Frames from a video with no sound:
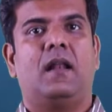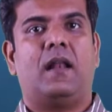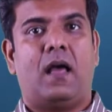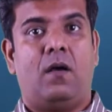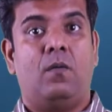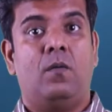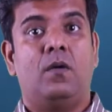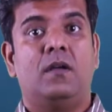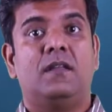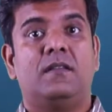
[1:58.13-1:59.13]
Now,
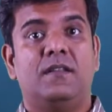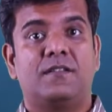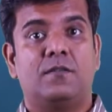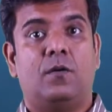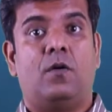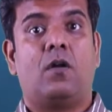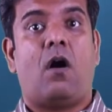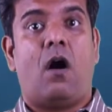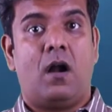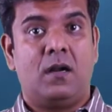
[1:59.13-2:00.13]
this node
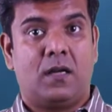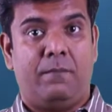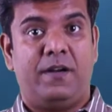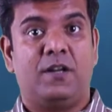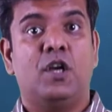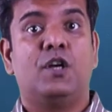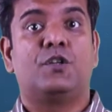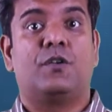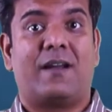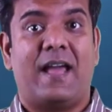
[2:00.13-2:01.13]
on commit
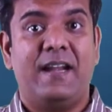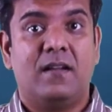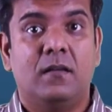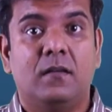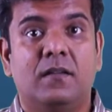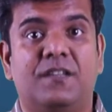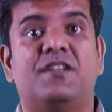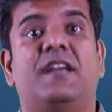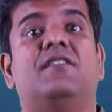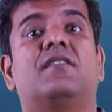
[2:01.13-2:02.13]
should write the
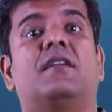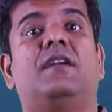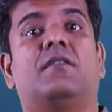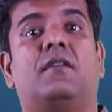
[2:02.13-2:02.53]
changes into the